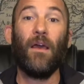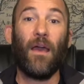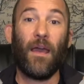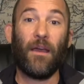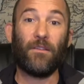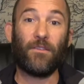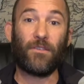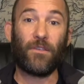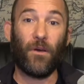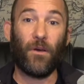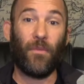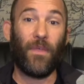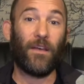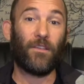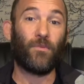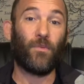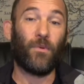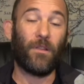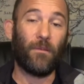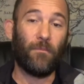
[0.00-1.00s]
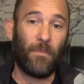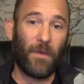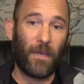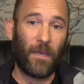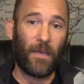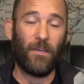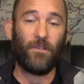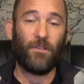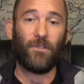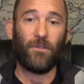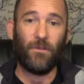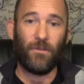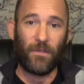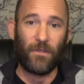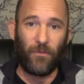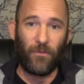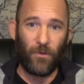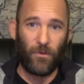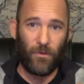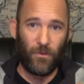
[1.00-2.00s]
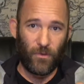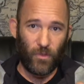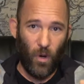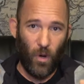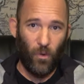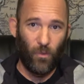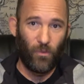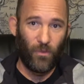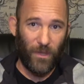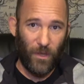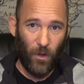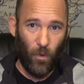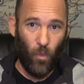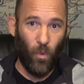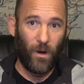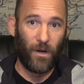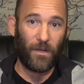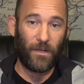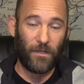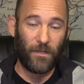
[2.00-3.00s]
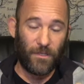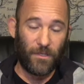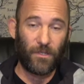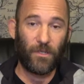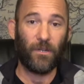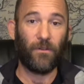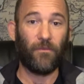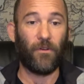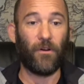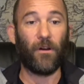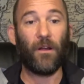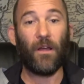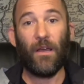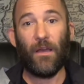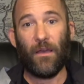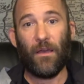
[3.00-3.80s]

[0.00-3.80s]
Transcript: And so that's one of the big issues if you use only one server,